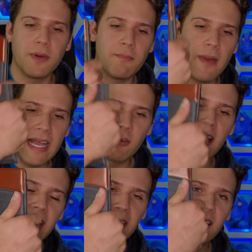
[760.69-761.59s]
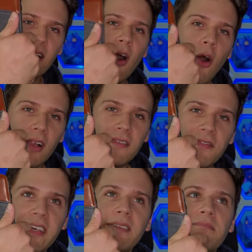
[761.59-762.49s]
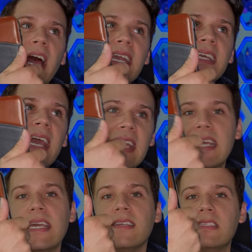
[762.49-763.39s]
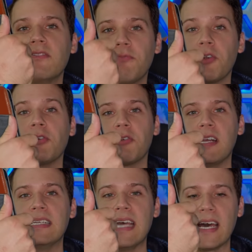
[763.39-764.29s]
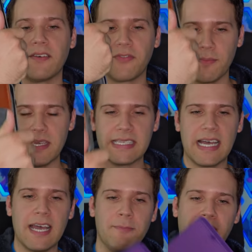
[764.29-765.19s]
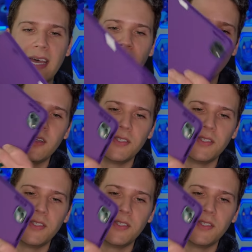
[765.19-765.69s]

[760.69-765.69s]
but migrating all of the 98 gigs of Procreate data from this iPad